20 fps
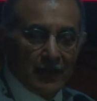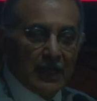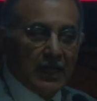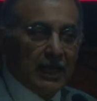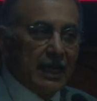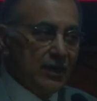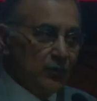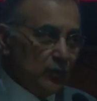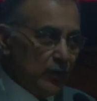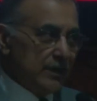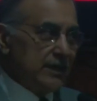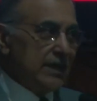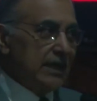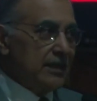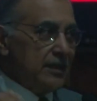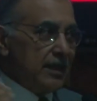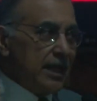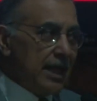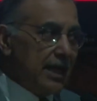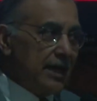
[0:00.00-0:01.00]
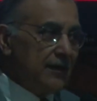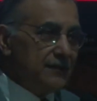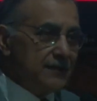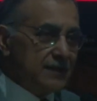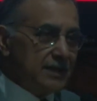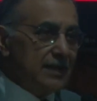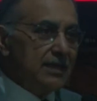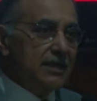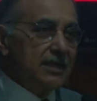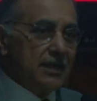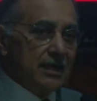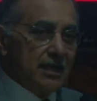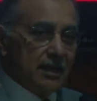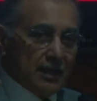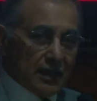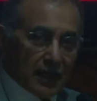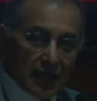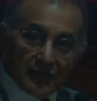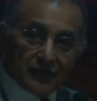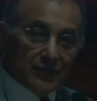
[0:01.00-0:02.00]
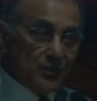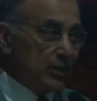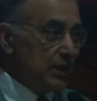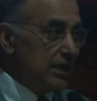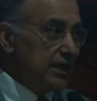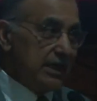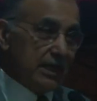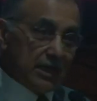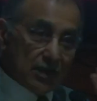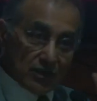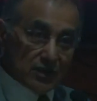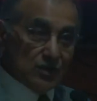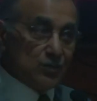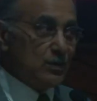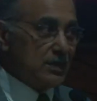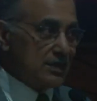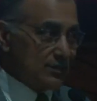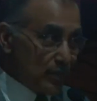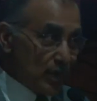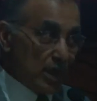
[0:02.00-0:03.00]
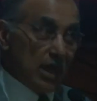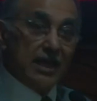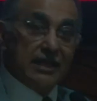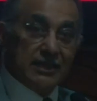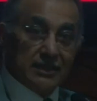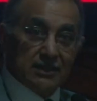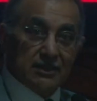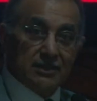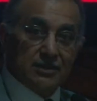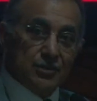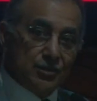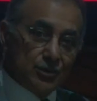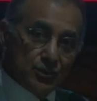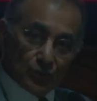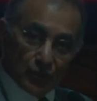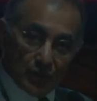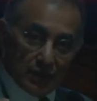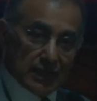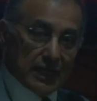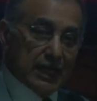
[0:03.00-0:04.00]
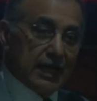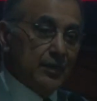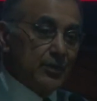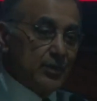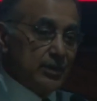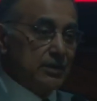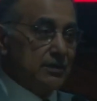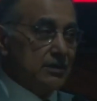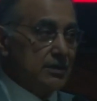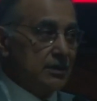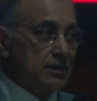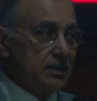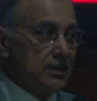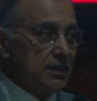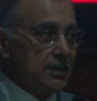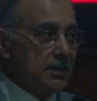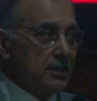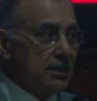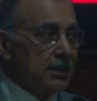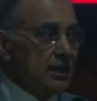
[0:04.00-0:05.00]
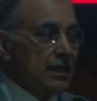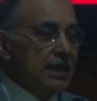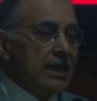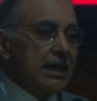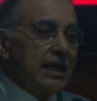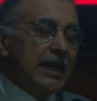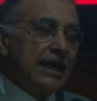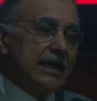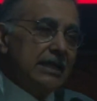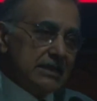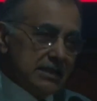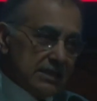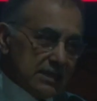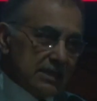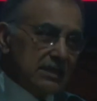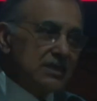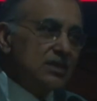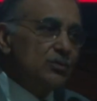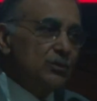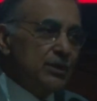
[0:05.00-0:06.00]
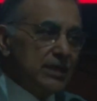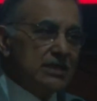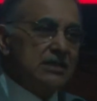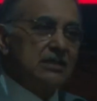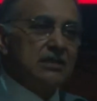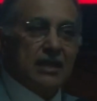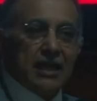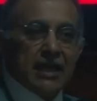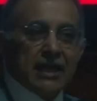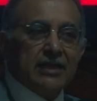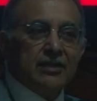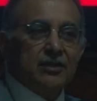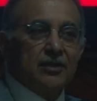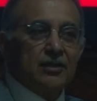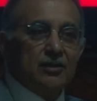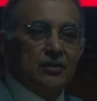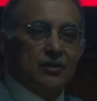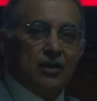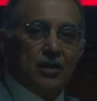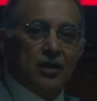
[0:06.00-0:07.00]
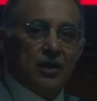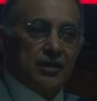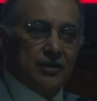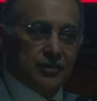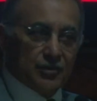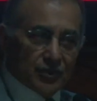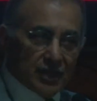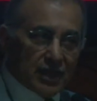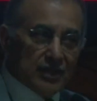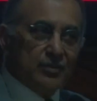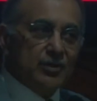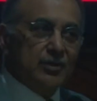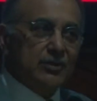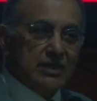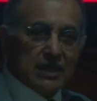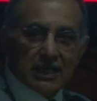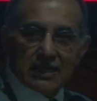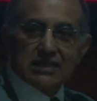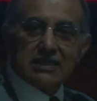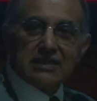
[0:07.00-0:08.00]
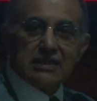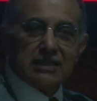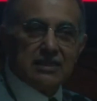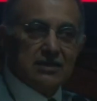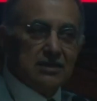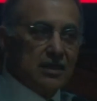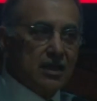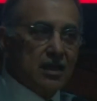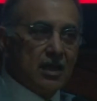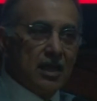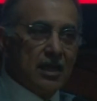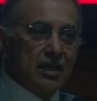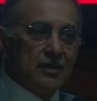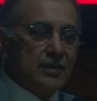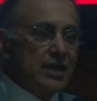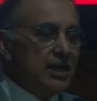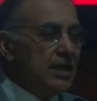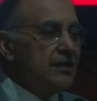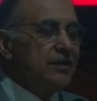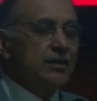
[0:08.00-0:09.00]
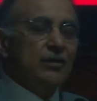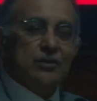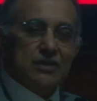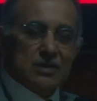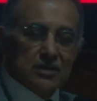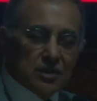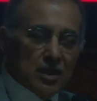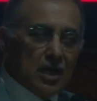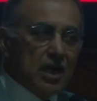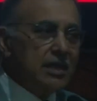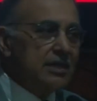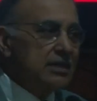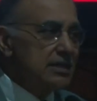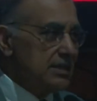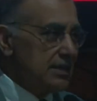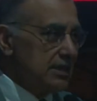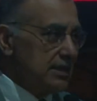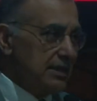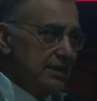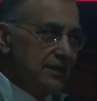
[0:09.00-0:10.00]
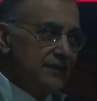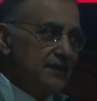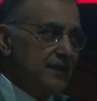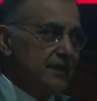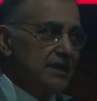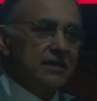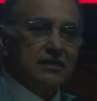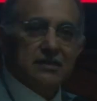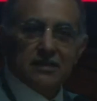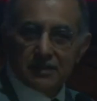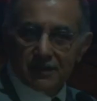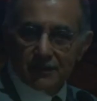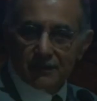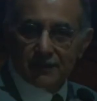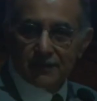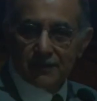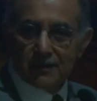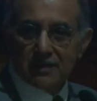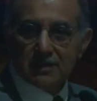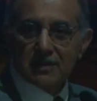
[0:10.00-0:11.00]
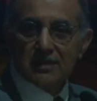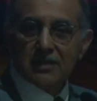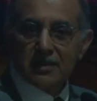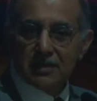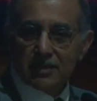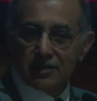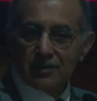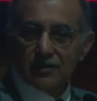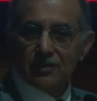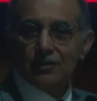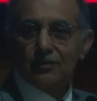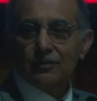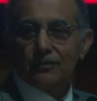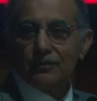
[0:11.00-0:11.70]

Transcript: And when they left, everybody else was blinded to what happened. And 6 weeks later, on treadmill testing time, there was not a significant difference in the two.